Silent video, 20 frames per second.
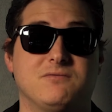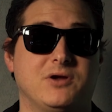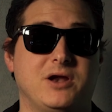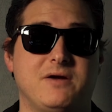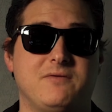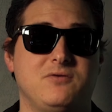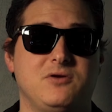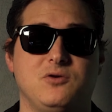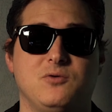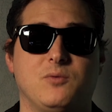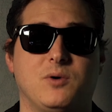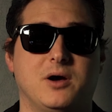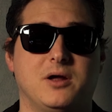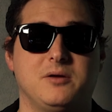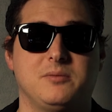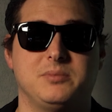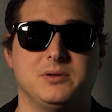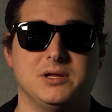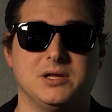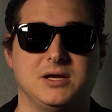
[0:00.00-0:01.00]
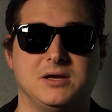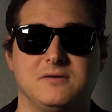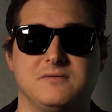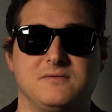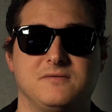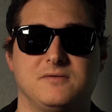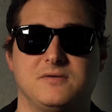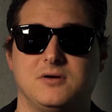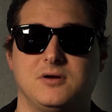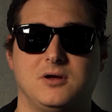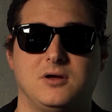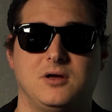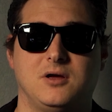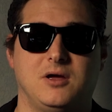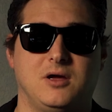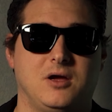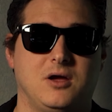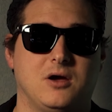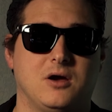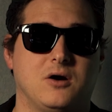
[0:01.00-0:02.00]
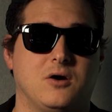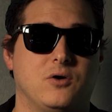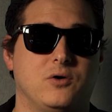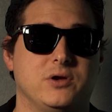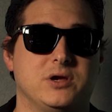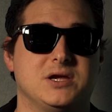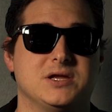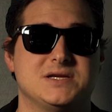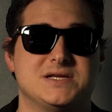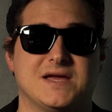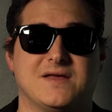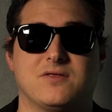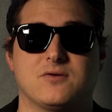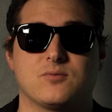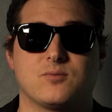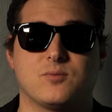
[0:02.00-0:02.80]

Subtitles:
whatever you want to believe. Or you can take the